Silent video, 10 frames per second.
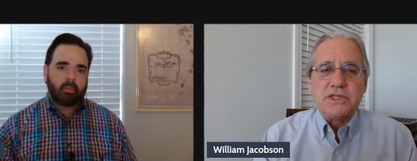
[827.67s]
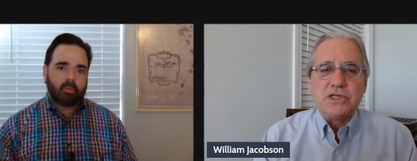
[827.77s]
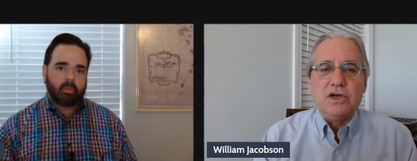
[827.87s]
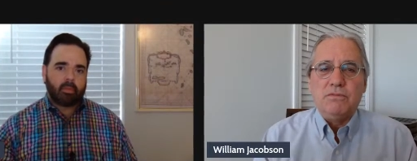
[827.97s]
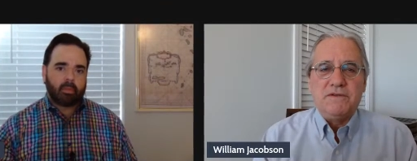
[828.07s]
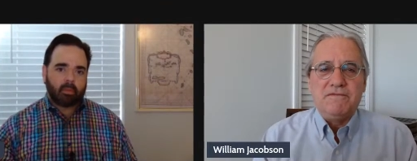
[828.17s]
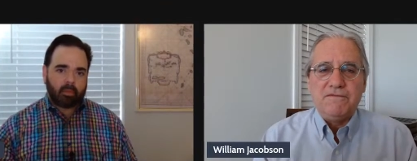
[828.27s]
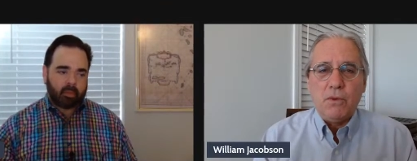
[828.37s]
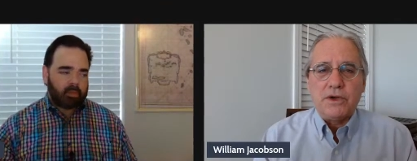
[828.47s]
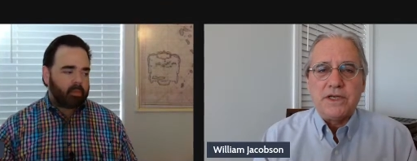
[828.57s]
Speaker 1: months ago
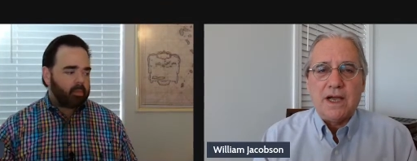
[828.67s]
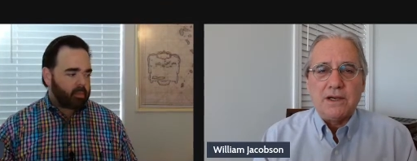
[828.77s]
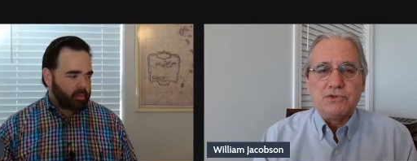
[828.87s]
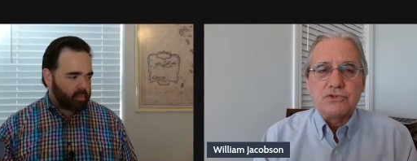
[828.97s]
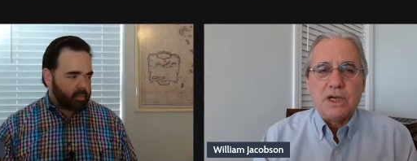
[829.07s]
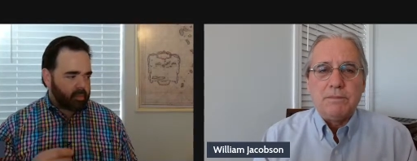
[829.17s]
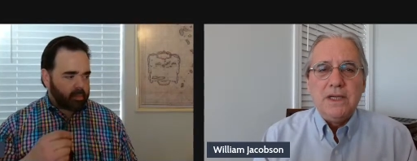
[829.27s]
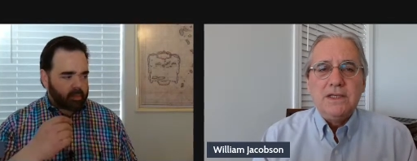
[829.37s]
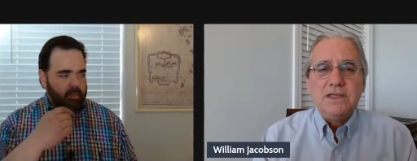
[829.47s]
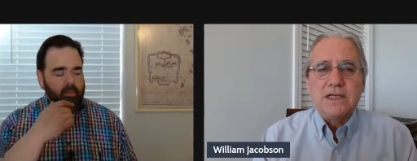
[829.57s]
before Donald
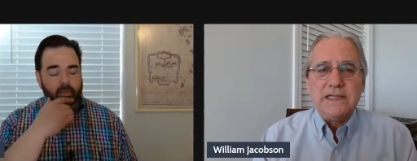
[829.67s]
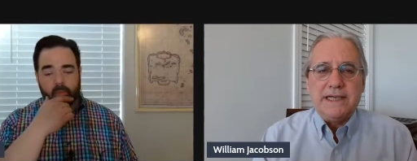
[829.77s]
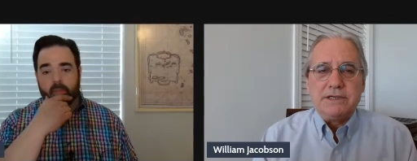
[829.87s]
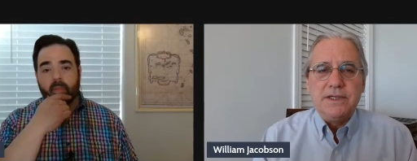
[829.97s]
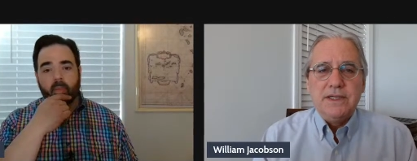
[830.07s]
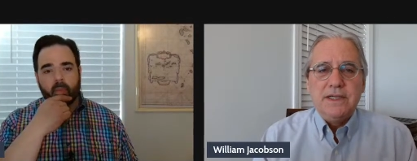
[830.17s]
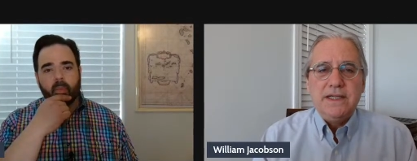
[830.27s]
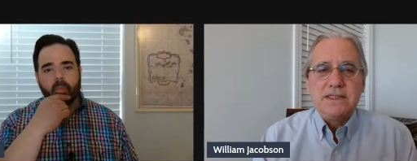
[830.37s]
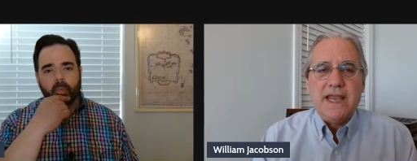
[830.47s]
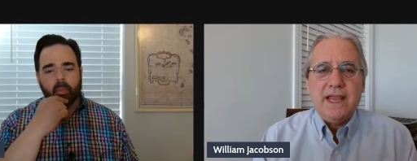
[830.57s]
Trump declared
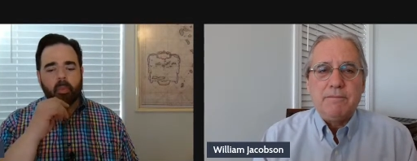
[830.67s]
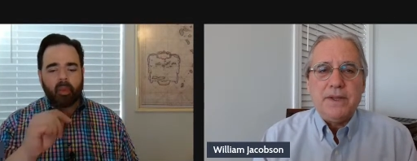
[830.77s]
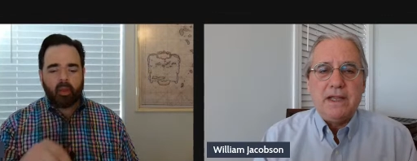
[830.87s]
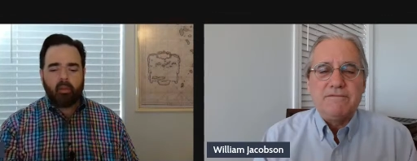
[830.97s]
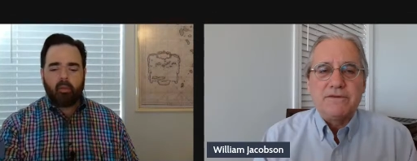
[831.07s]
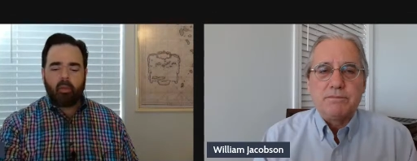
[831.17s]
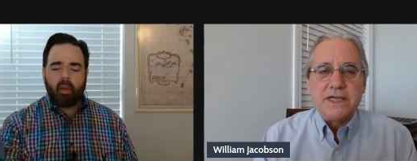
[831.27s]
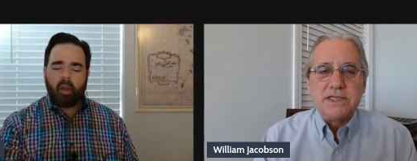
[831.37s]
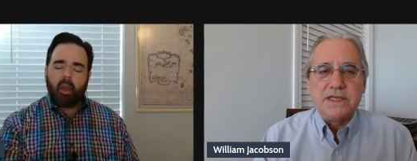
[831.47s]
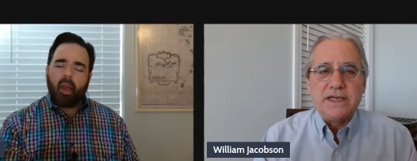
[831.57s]
his campaign for
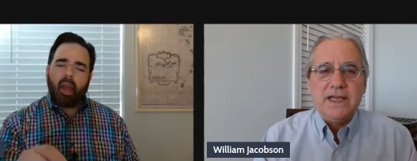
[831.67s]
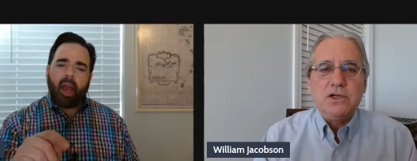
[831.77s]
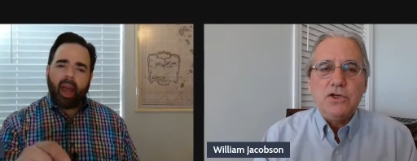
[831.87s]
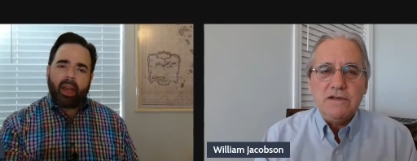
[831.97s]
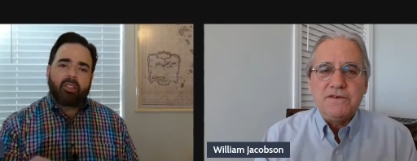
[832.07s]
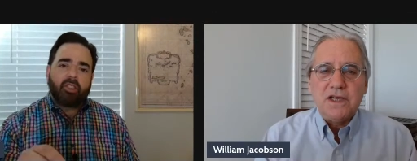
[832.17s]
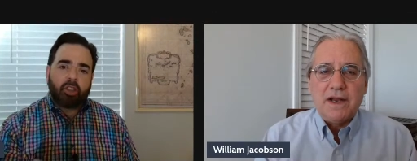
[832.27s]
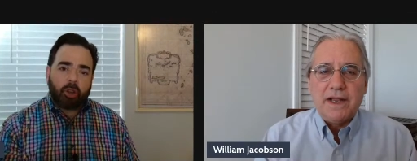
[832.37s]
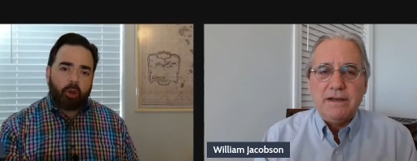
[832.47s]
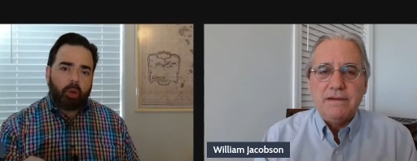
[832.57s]
president? He could have
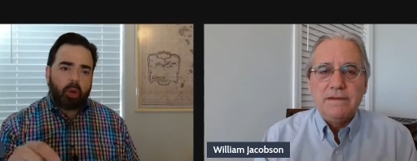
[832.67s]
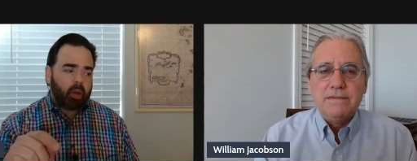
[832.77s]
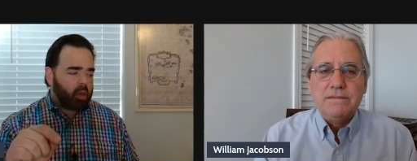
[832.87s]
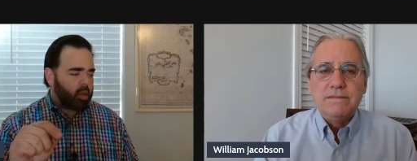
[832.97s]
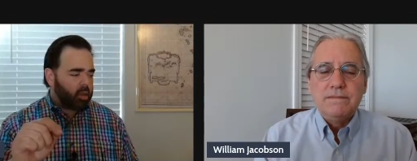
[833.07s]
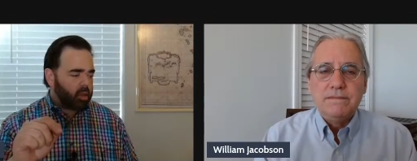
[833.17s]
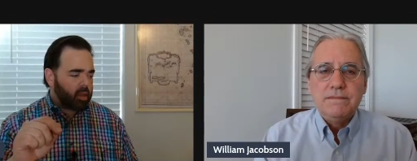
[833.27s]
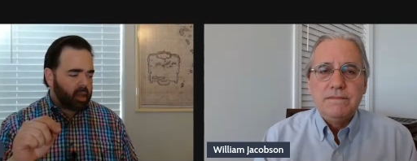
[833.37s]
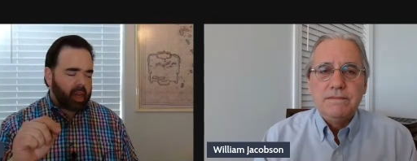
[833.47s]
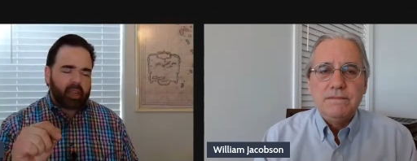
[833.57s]
done it
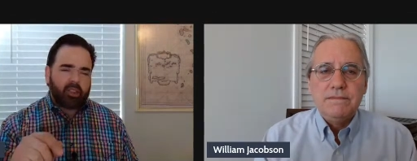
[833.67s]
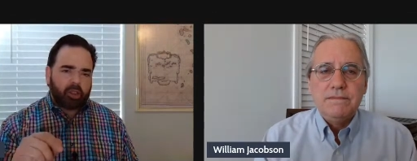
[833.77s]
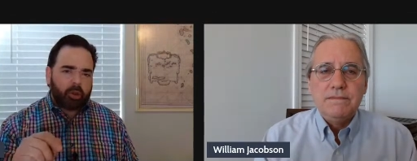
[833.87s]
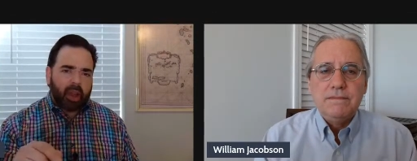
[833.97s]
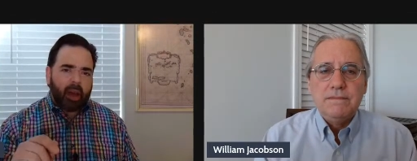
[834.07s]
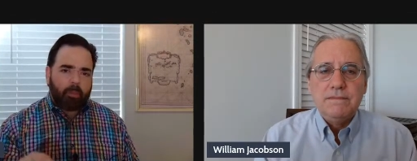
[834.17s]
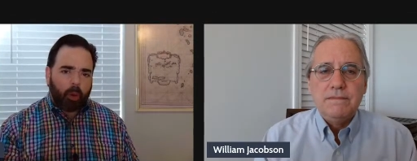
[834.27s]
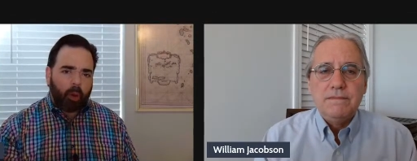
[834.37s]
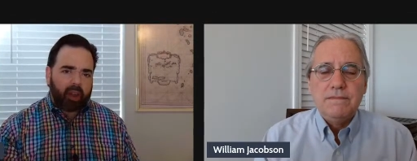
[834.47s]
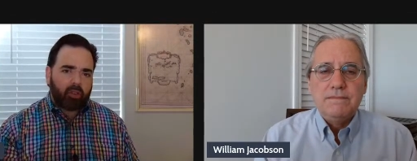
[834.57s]
Speaker 2: and to that
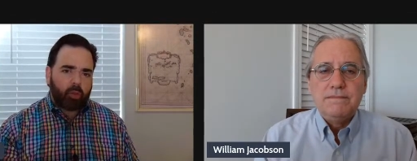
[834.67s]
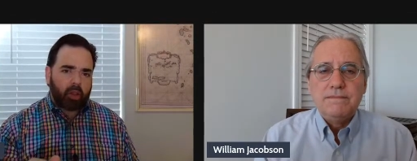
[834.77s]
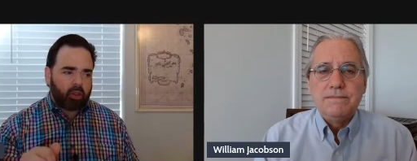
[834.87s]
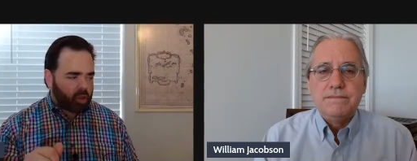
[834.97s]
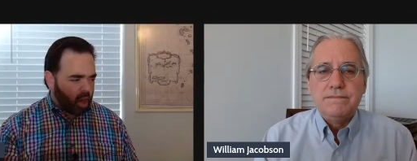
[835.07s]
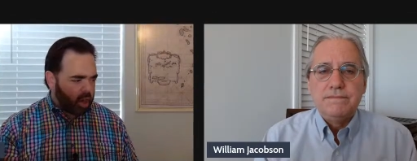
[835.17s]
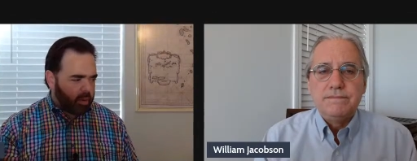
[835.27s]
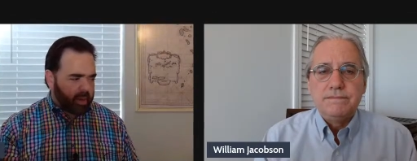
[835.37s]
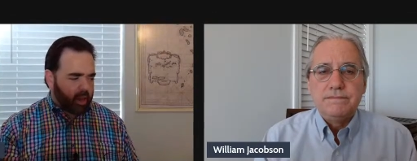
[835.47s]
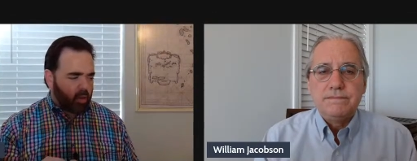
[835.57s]
point, when you talk
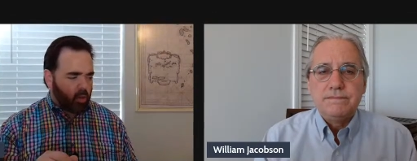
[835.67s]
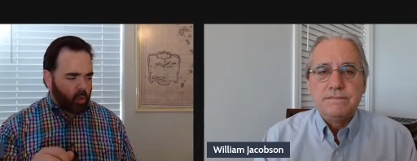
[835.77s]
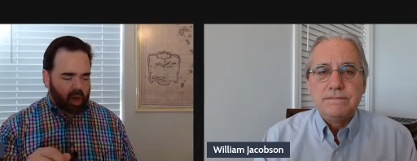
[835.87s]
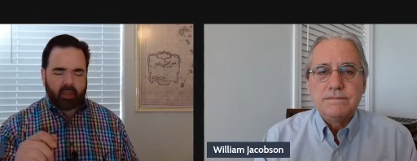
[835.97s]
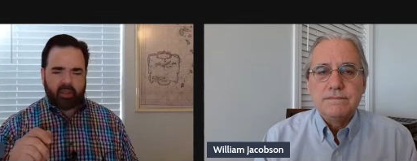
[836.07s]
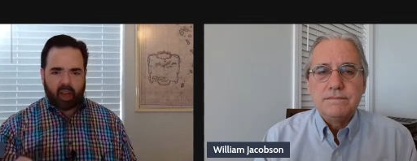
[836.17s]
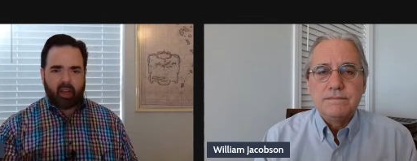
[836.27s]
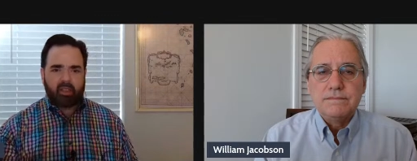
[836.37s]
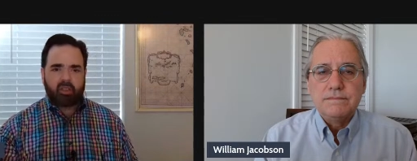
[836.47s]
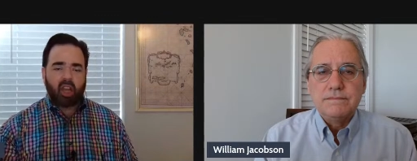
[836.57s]
about what it
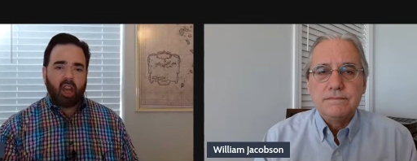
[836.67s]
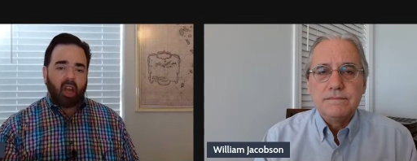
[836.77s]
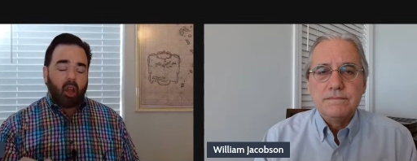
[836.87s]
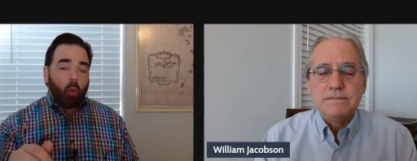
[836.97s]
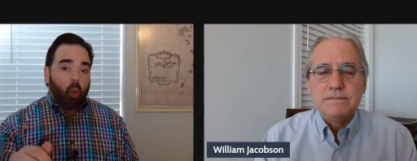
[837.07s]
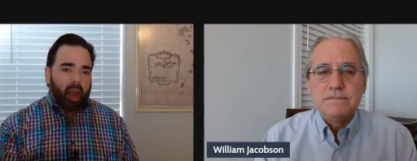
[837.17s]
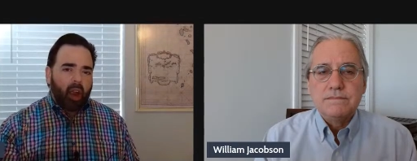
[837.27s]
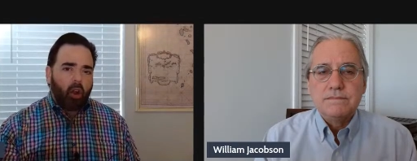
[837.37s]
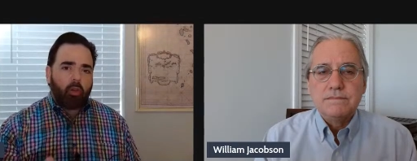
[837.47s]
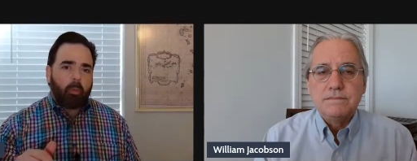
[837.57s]
does, we
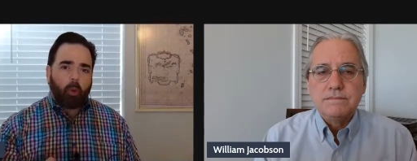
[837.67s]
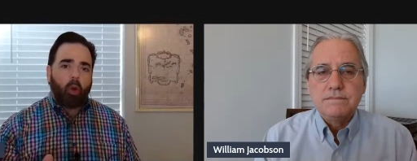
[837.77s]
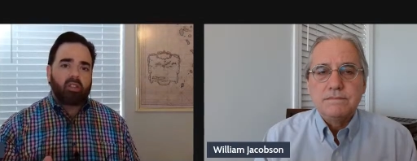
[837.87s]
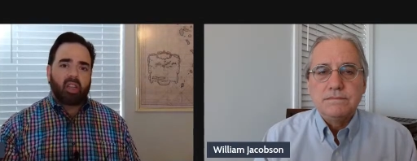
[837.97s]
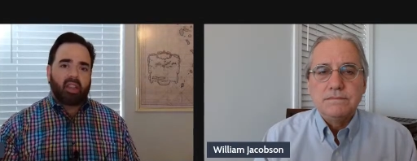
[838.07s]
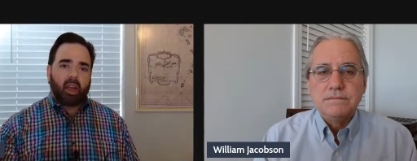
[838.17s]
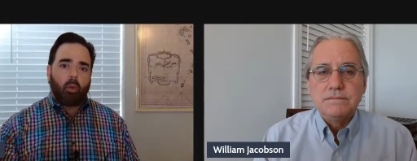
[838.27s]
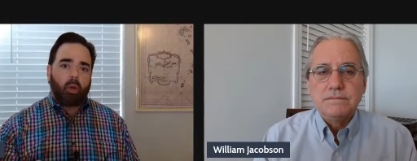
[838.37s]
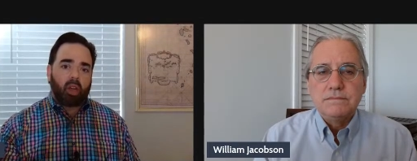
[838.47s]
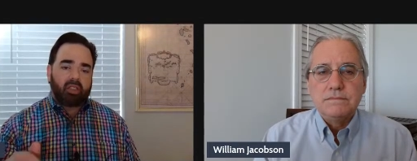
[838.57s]
heard reports that there
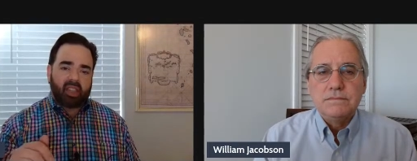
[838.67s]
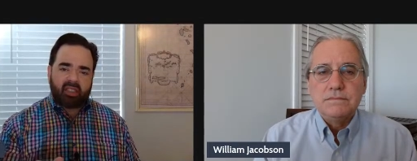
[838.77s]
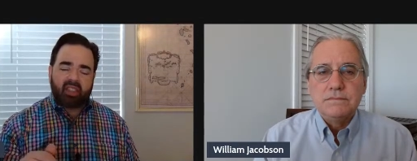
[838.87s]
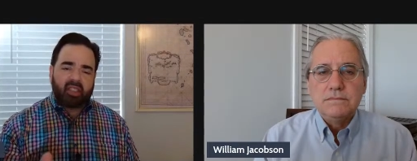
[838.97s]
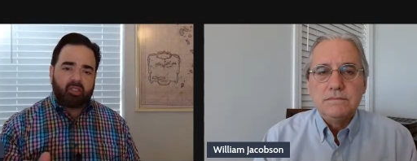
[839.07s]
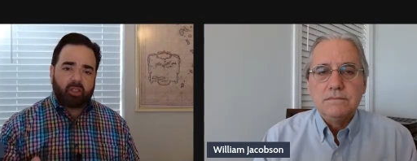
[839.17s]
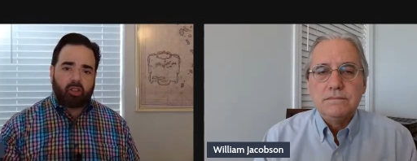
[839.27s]
were assistant district